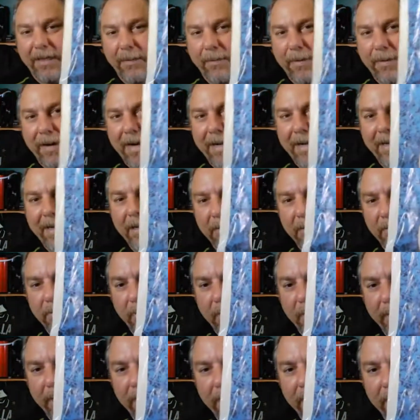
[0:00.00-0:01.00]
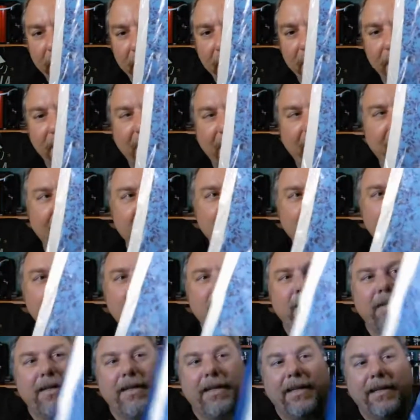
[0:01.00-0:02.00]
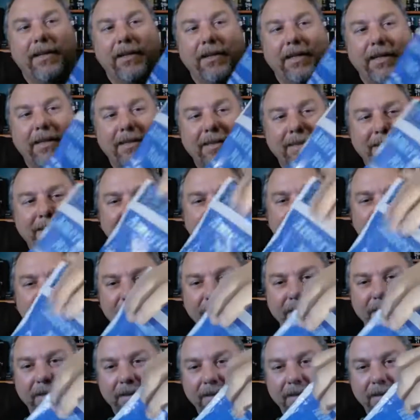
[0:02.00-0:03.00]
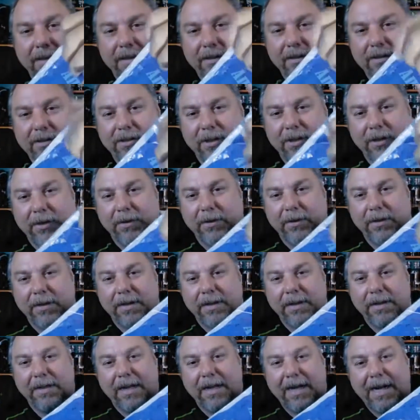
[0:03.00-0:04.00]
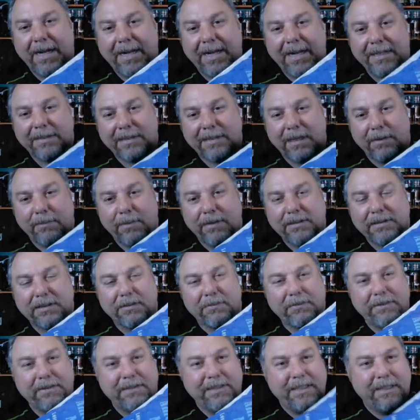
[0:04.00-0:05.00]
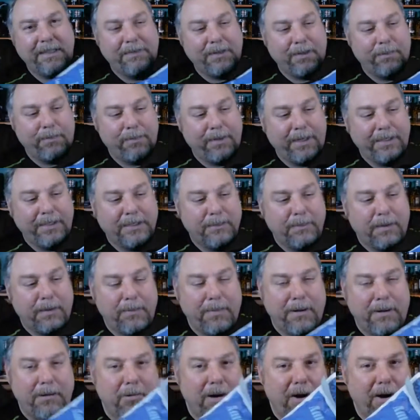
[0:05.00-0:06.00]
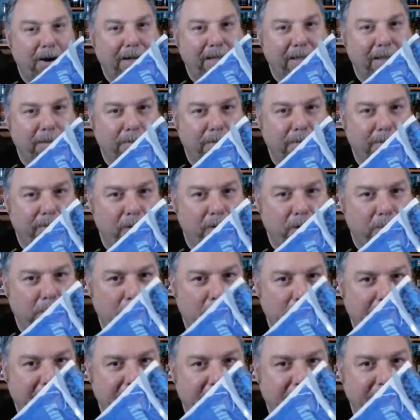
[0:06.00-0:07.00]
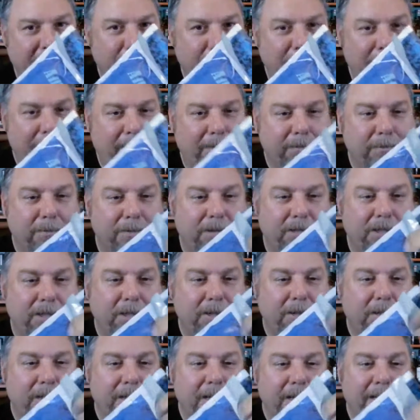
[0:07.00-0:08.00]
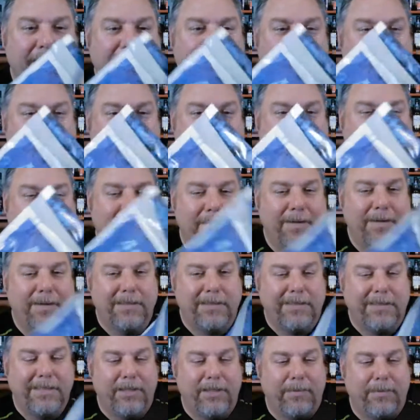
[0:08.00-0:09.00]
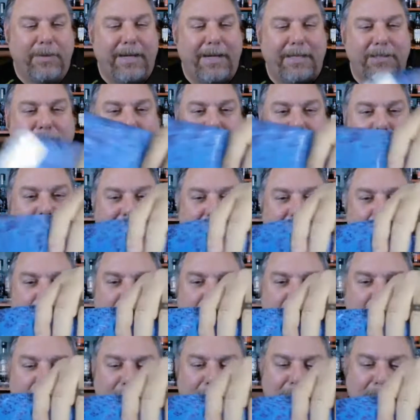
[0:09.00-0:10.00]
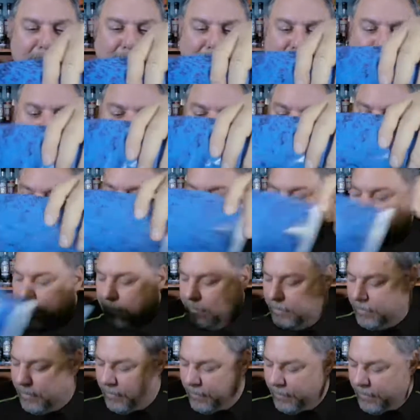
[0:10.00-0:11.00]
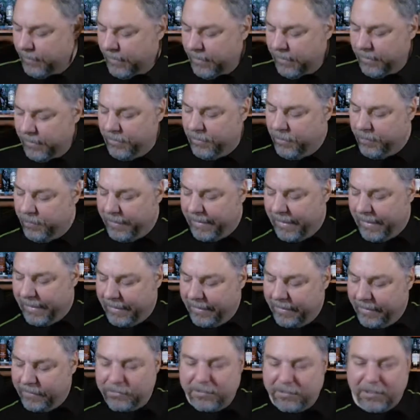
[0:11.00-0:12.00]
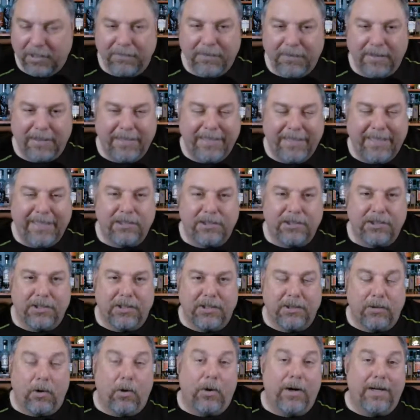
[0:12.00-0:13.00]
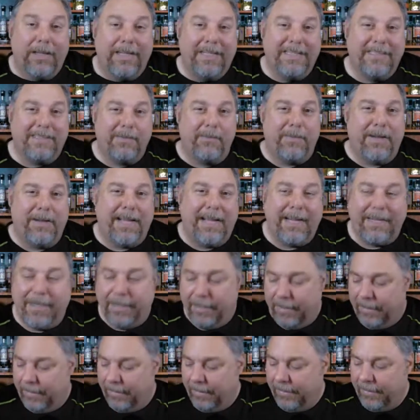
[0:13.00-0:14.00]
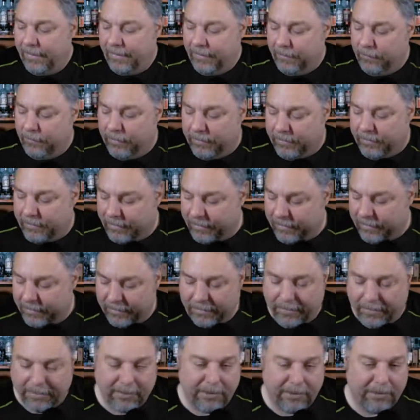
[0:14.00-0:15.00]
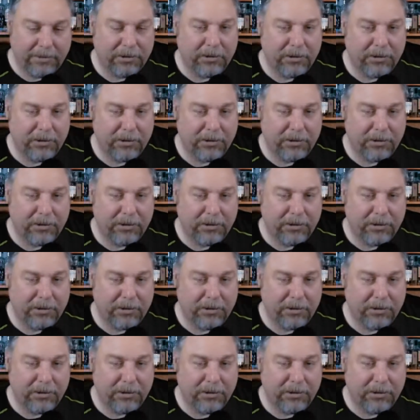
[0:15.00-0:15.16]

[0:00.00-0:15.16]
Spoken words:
in a bag here for you. I look, it's sealed, so I guess they must have received complaints about me wearing them before we were giving them out. So now they come in a sealed bag, so I can't wear them first. So you'll be getting yourself a clean shirt, or at least a bag with a